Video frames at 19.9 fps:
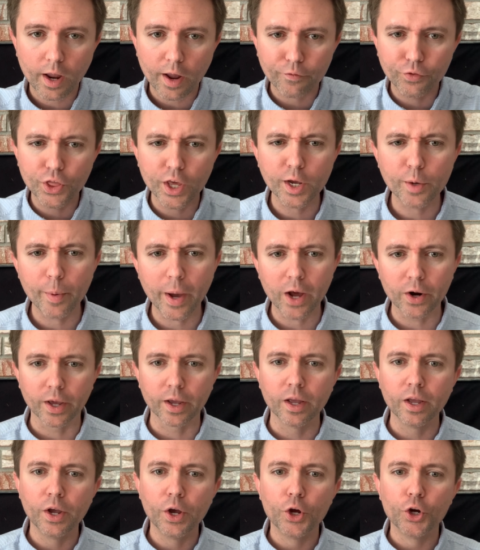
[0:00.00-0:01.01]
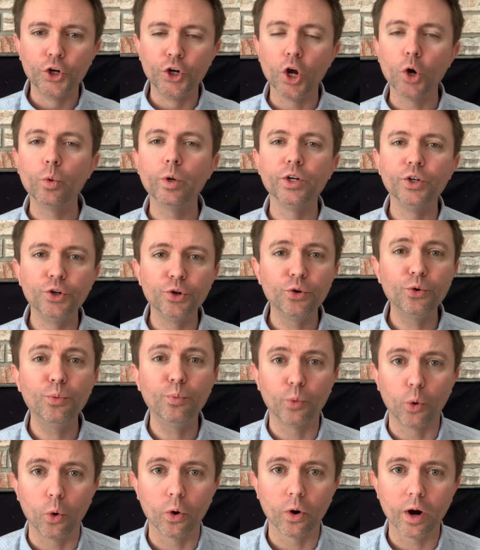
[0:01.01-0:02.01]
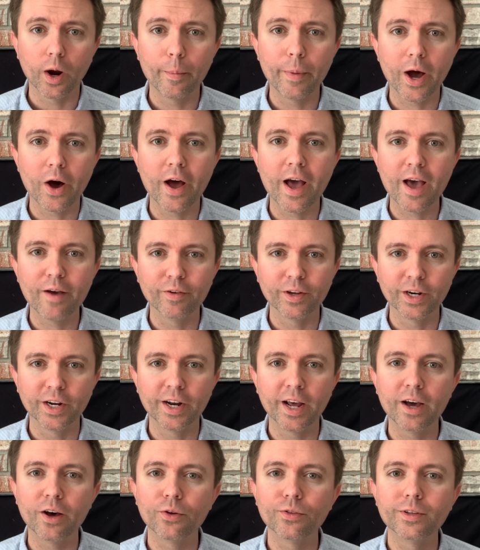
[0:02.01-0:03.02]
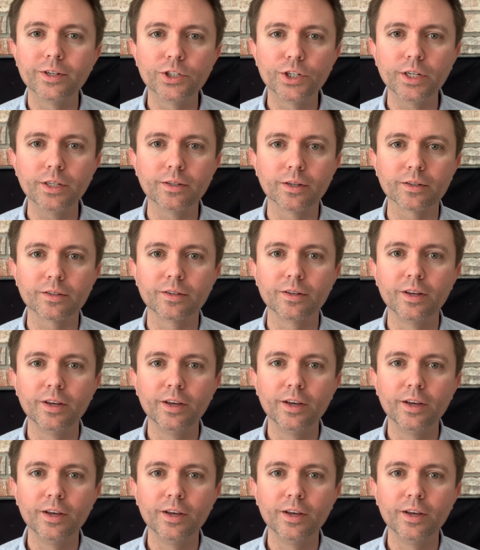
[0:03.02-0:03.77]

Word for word: Think about it. No one knew more about heaven and hell than Jesus.